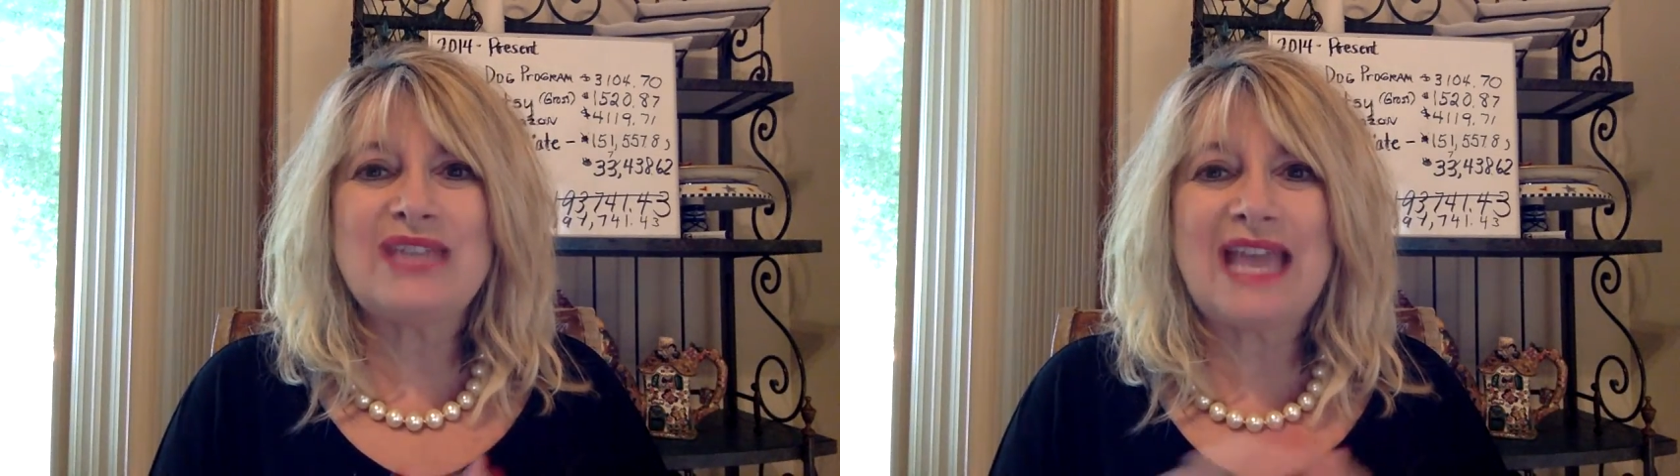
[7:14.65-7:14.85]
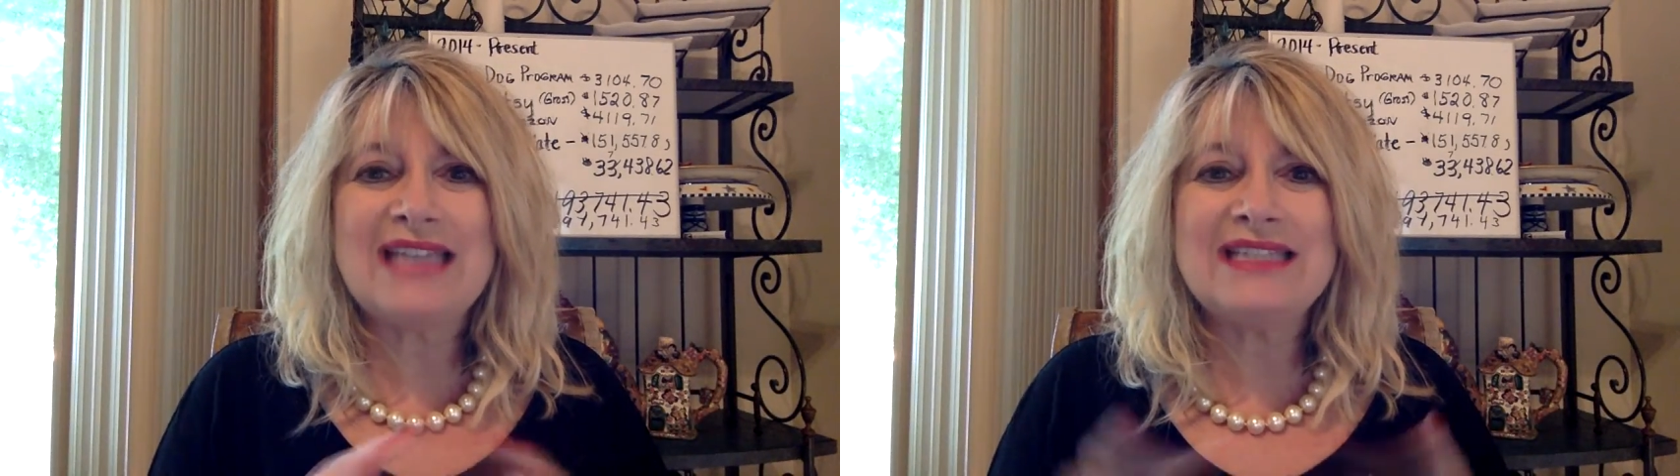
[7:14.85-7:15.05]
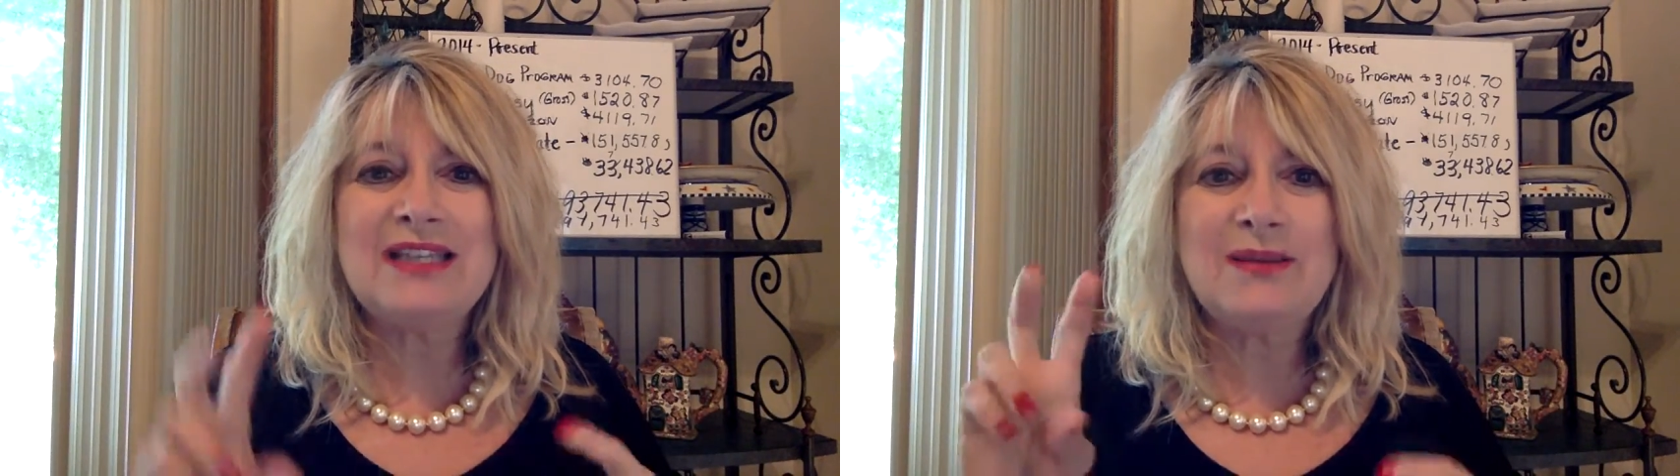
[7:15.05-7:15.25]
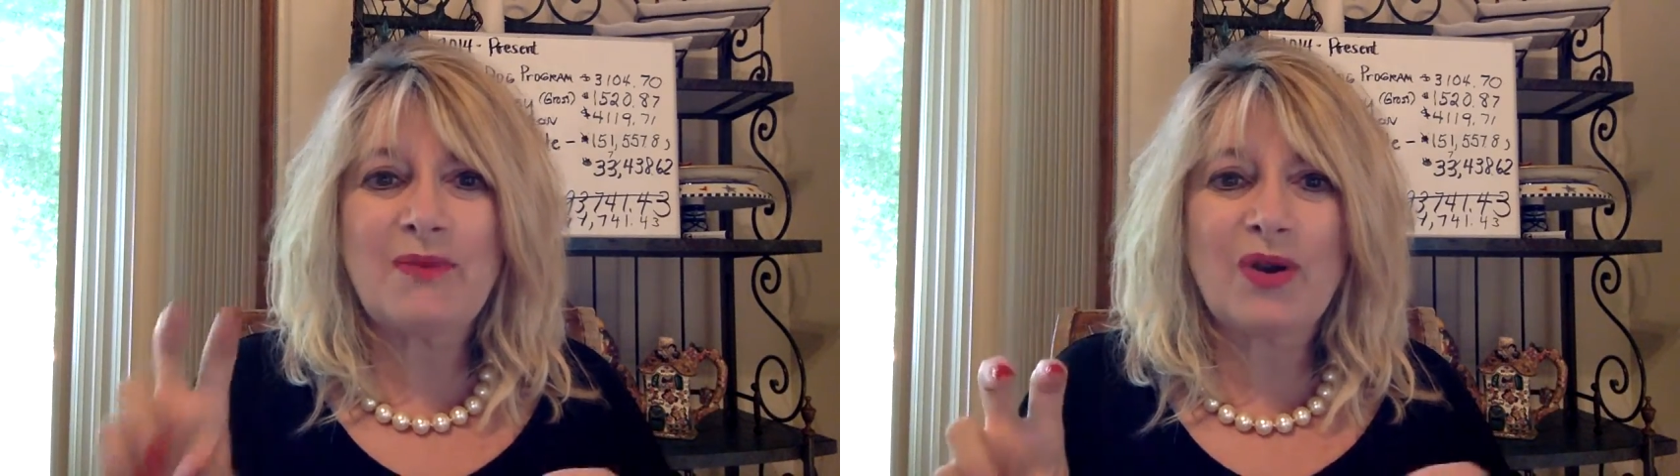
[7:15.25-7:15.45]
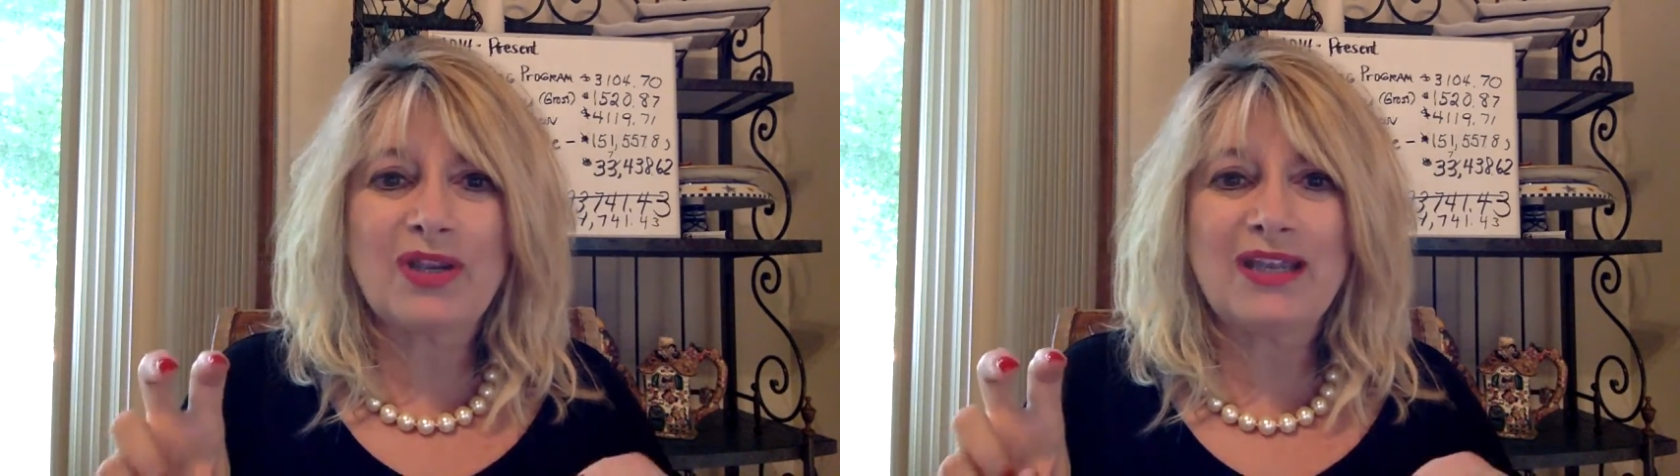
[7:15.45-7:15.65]
testing the
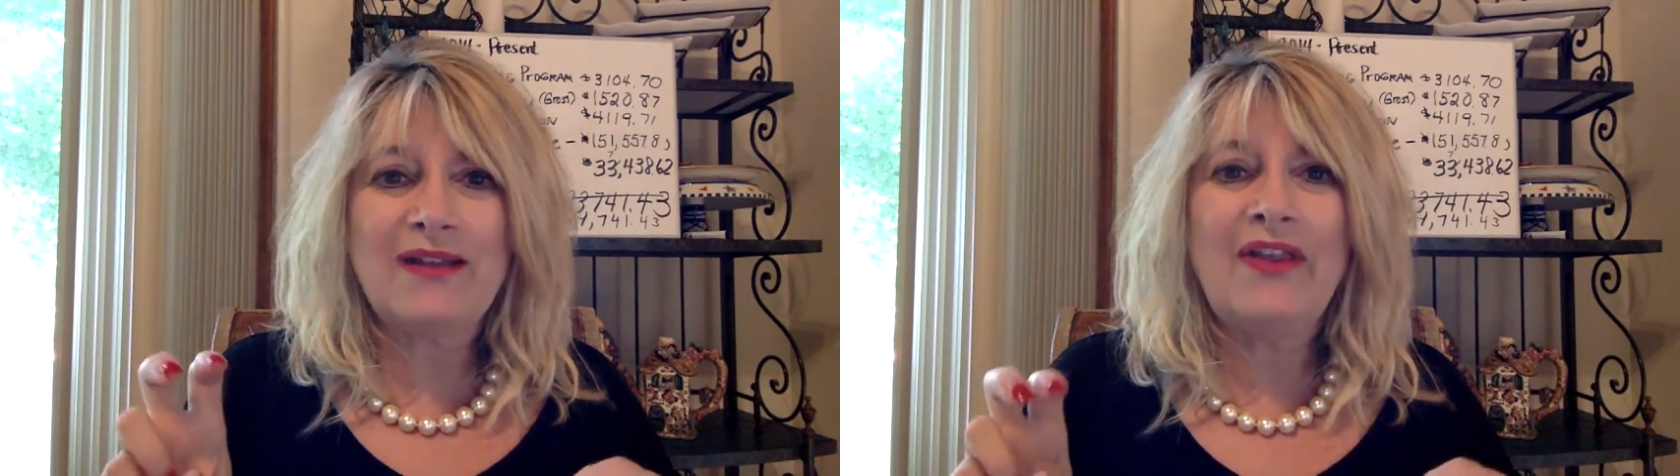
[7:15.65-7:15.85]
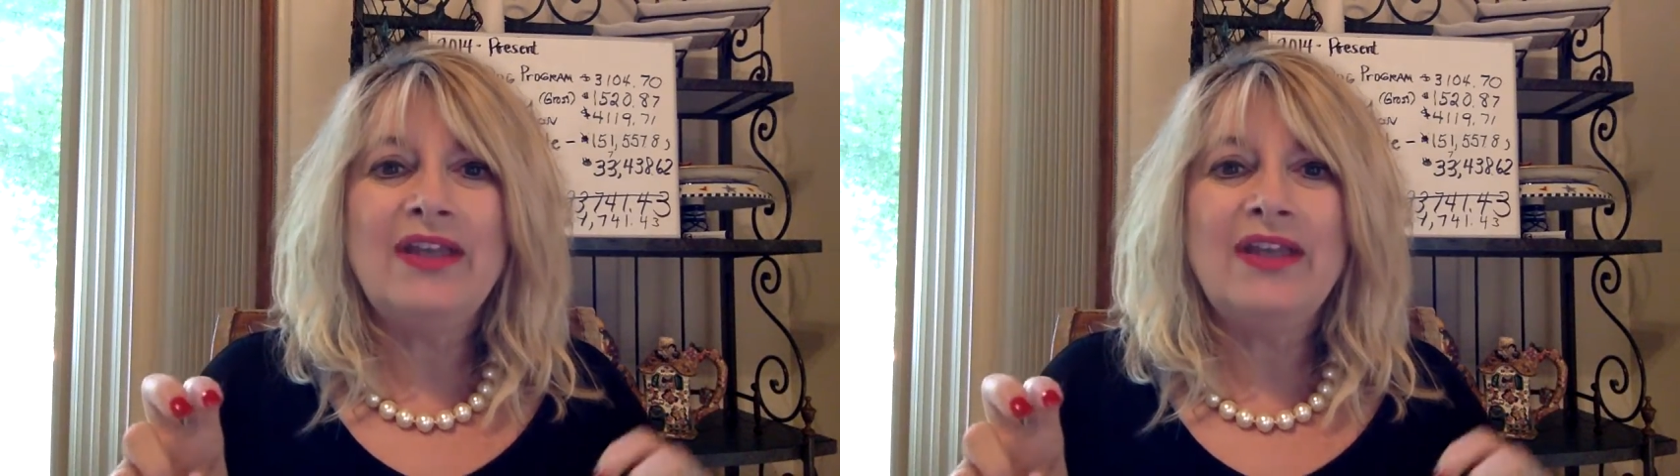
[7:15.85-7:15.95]
market